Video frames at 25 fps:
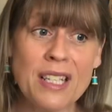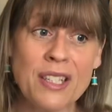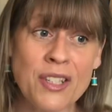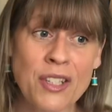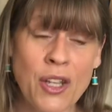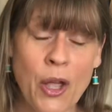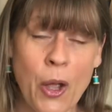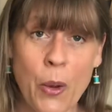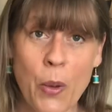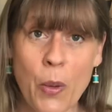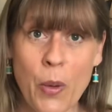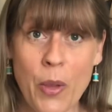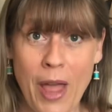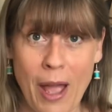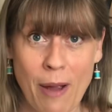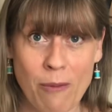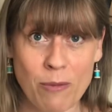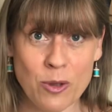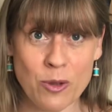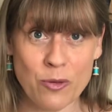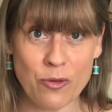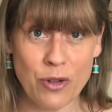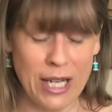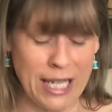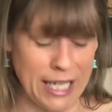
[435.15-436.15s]
So that
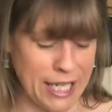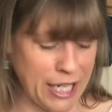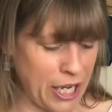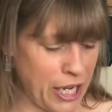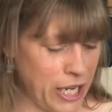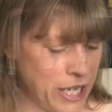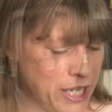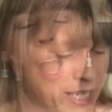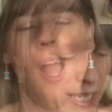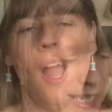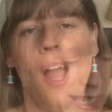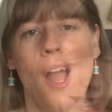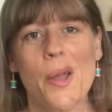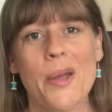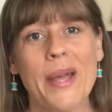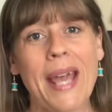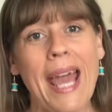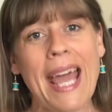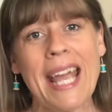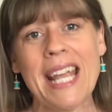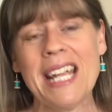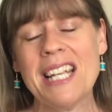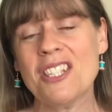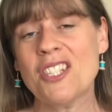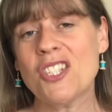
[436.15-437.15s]
was really good.
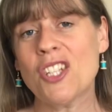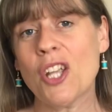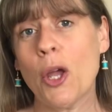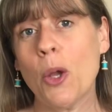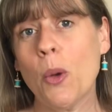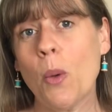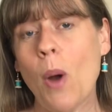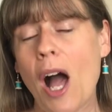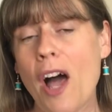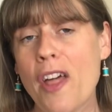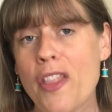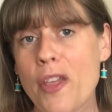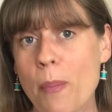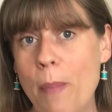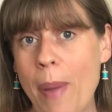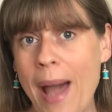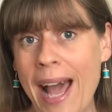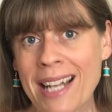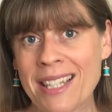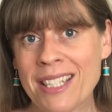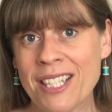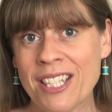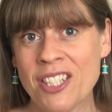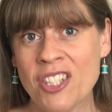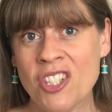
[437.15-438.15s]
Okay, so other
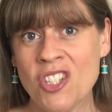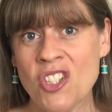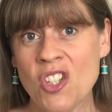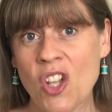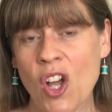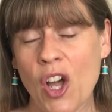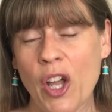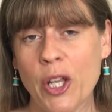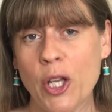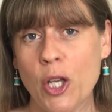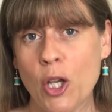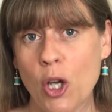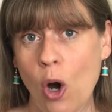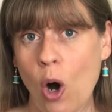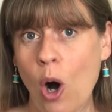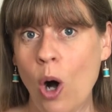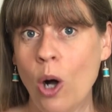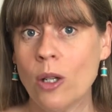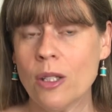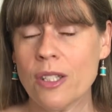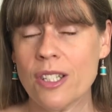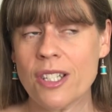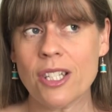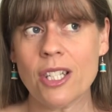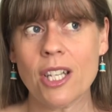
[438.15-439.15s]
patterns that I
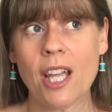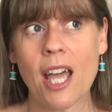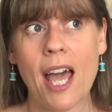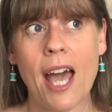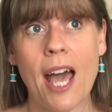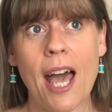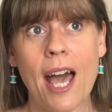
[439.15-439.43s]
got,